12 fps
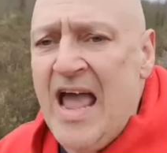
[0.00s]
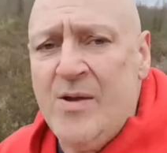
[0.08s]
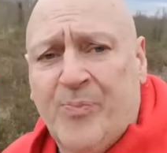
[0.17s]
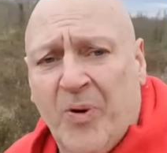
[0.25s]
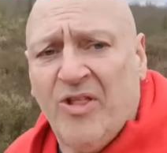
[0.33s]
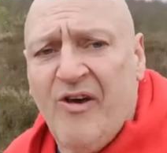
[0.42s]

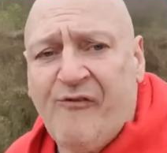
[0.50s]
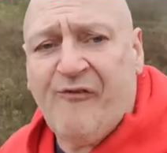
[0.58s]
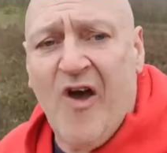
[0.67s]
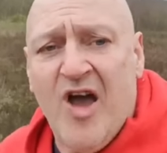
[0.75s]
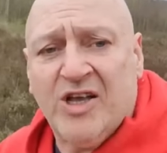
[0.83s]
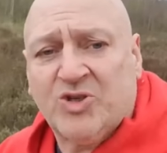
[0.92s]
April the
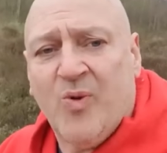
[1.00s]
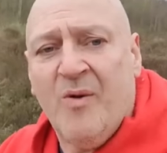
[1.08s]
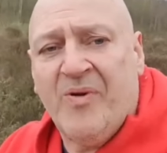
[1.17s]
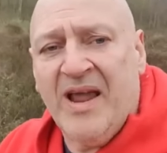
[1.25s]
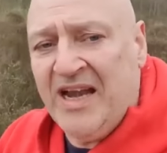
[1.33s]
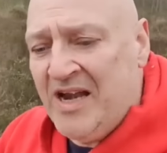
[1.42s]
1st,
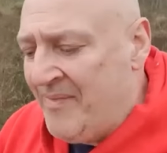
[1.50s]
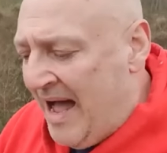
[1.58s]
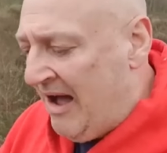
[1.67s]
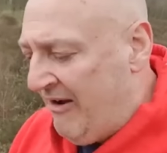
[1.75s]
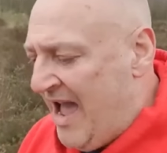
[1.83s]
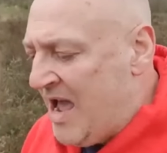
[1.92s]
we're bringing them
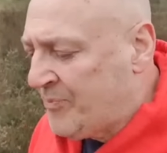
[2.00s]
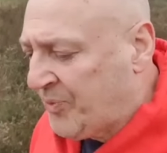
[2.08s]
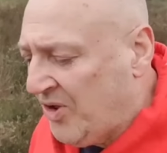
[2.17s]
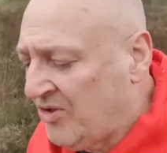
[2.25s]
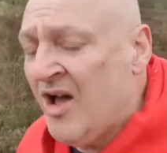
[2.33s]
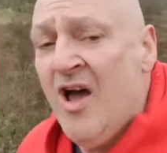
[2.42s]
out.
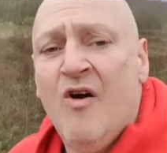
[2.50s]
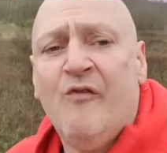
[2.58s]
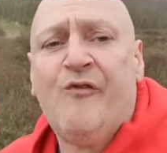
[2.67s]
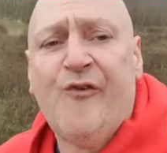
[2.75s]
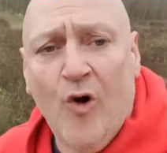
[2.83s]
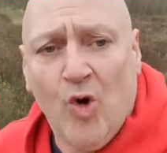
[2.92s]
April
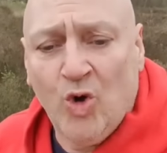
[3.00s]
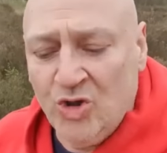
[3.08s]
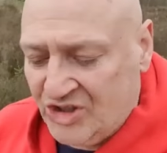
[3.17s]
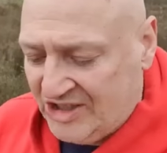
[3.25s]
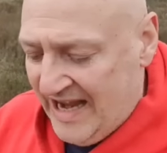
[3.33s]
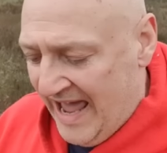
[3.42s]

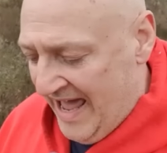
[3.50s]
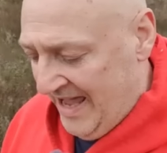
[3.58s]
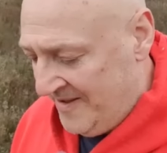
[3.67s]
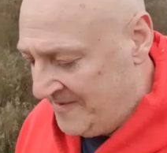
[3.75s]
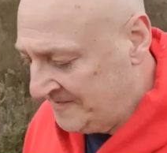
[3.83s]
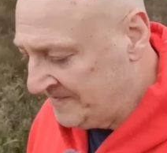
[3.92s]
Fool's
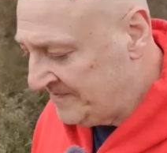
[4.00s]
Day.